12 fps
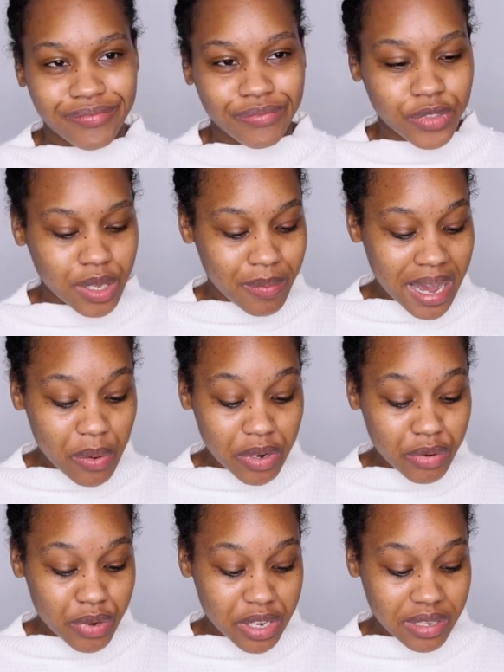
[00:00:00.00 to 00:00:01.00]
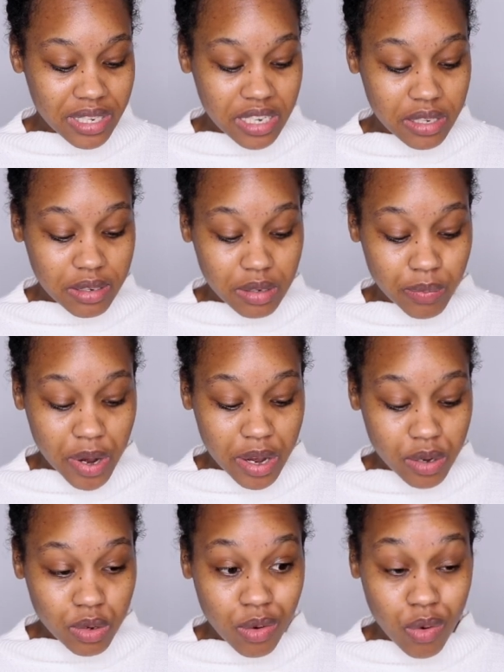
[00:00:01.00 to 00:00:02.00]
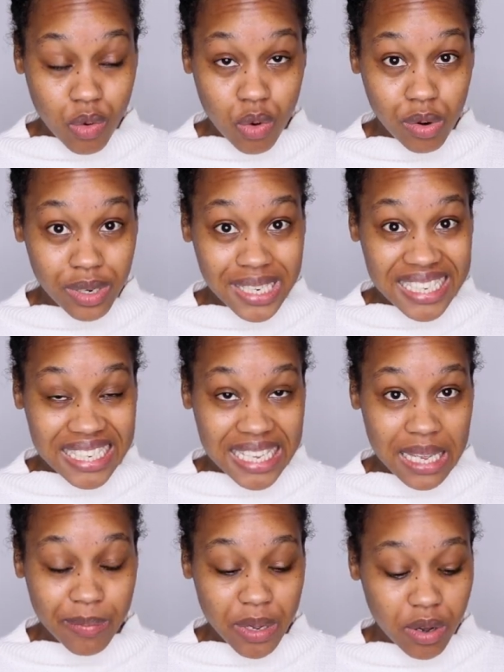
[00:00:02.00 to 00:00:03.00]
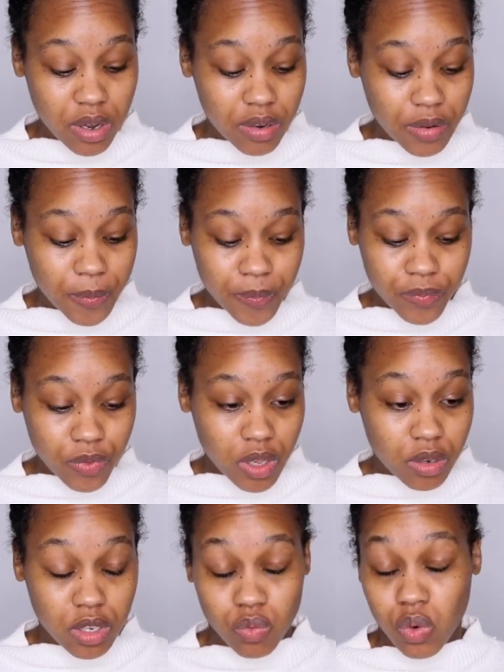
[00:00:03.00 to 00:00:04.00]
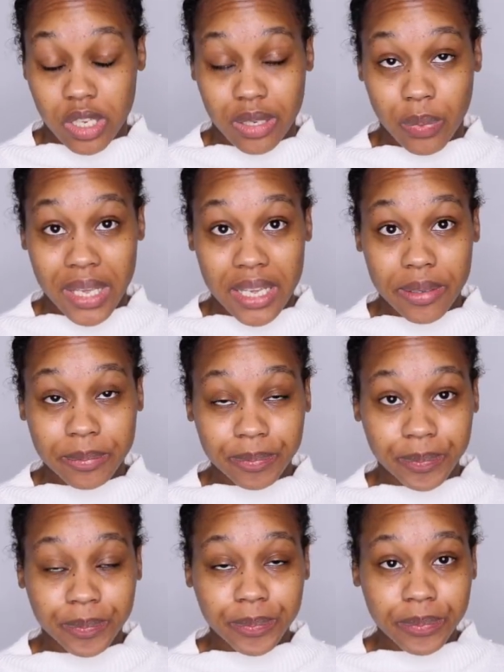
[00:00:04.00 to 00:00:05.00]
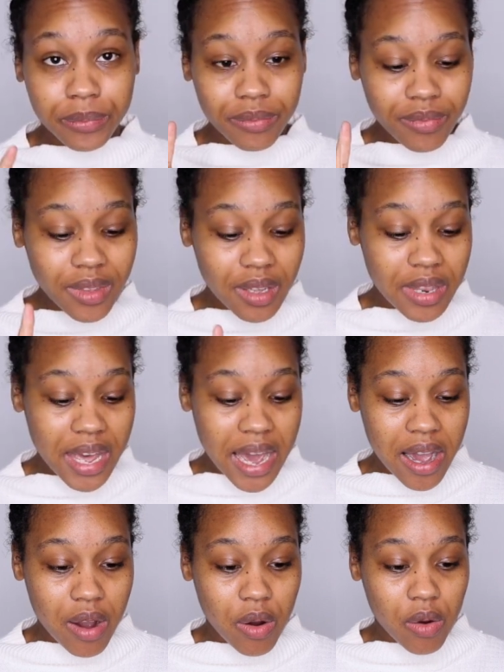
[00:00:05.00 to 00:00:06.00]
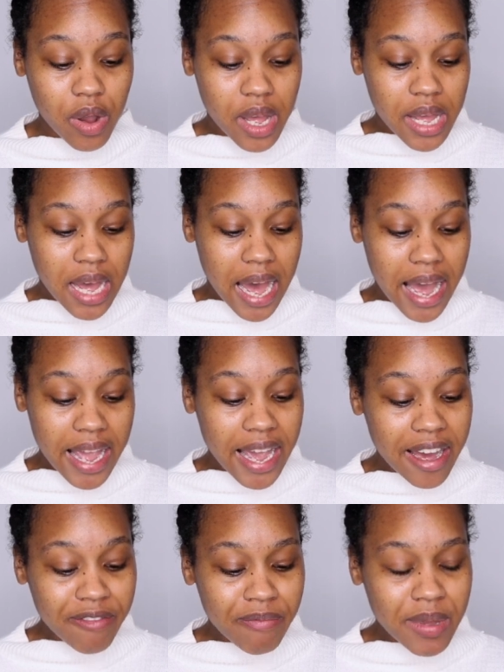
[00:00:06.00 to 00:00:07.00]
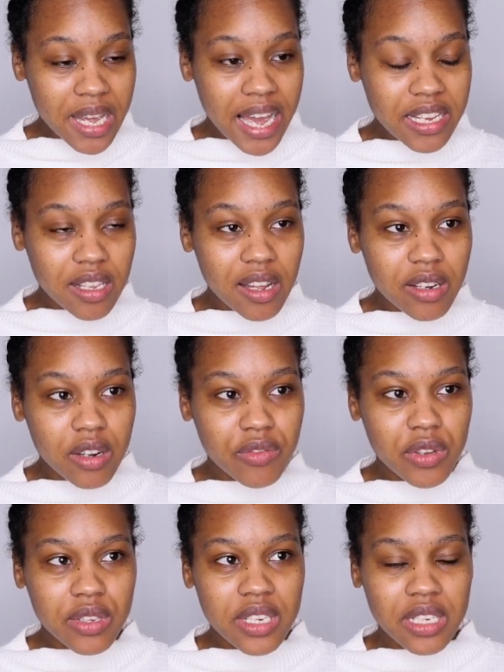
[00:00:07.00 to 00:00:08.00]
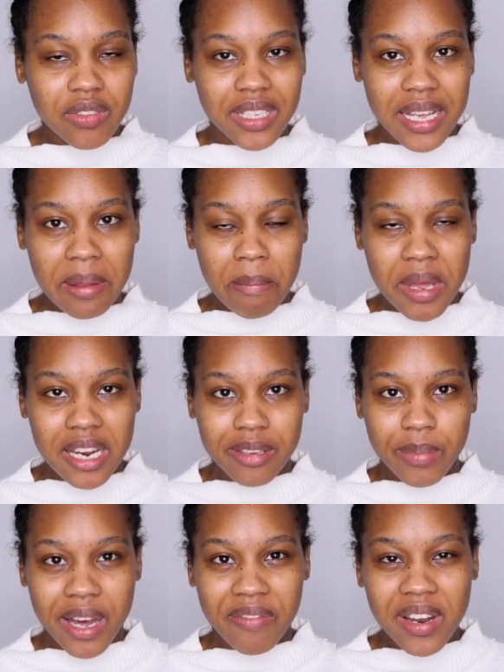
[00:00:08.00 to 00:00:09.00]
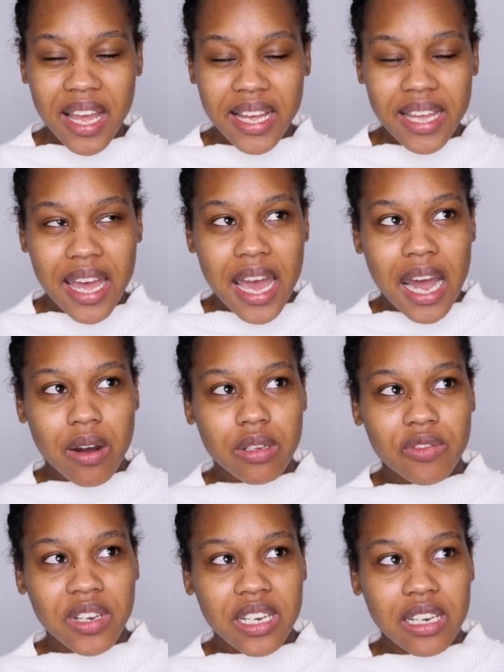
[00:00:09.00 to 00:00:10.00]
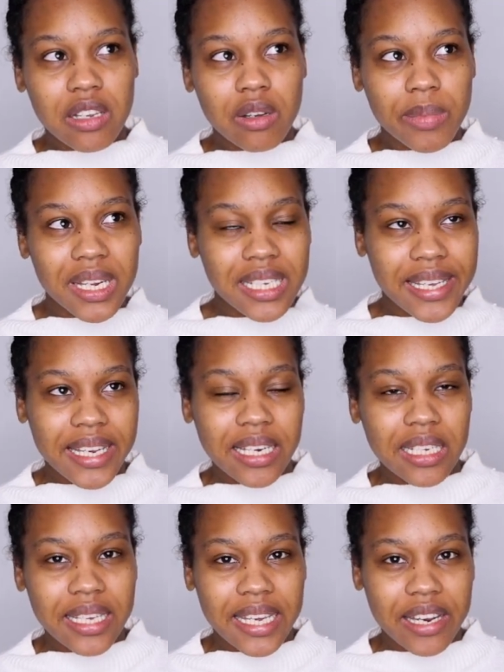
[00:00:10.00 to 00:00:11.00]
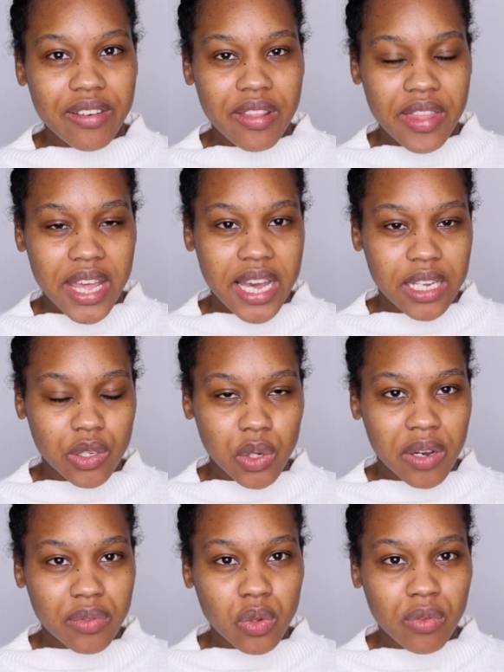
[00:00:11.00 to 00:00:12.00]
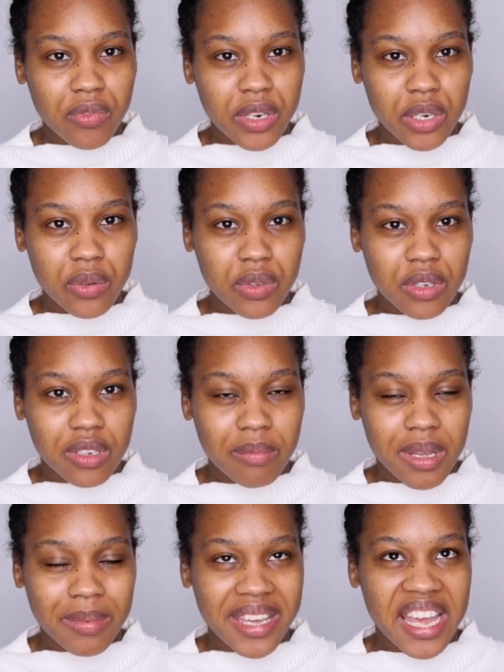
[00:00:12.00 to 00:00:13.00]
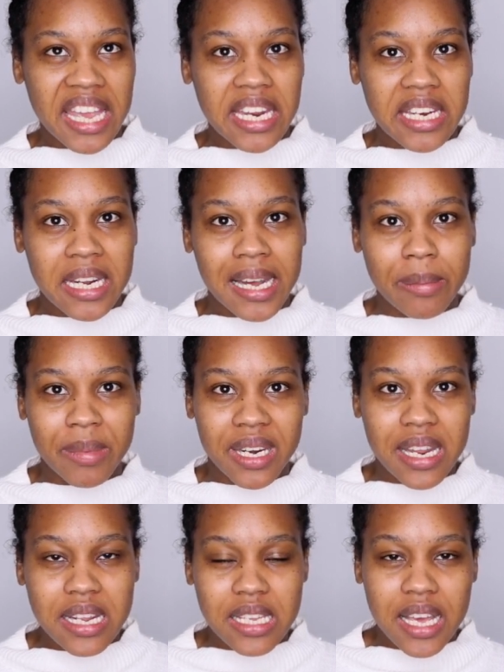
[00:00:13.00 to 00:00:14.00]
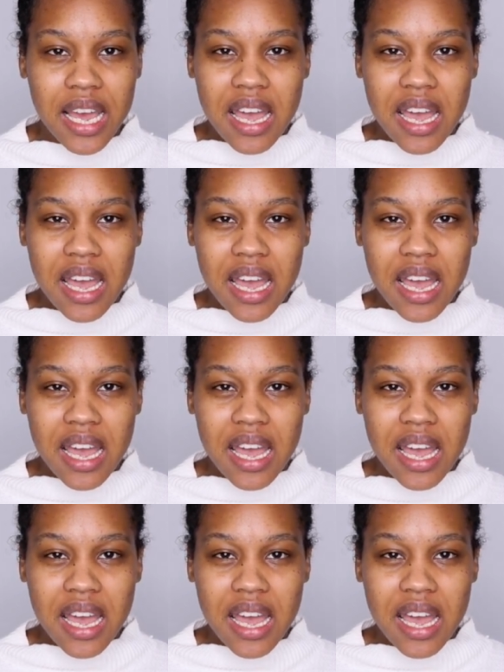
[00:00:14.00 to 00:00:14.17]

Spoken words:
you might want to reconsider this product, or just keep it on just once a week. Now, I started off using this for 10 minutes, but I feel like I was feeling a little bit tingly here and there, so I've sort of reduced it to maybe 8-9 minutes.